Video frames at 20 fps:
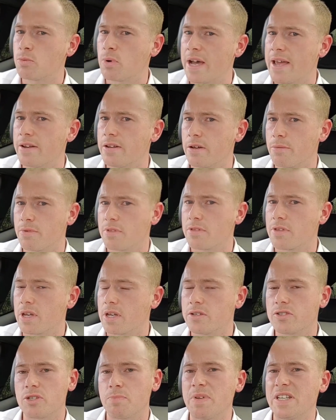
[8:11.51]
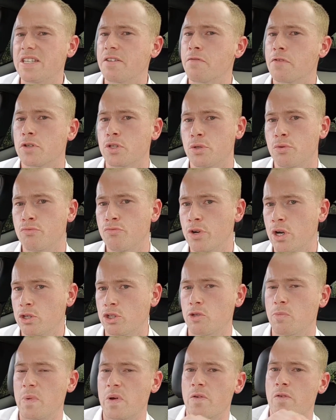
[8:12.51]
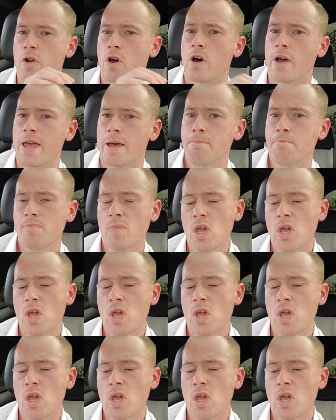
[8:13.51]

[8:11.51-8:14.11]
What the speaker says: way of doing things, a bit different to ROSPA and I am,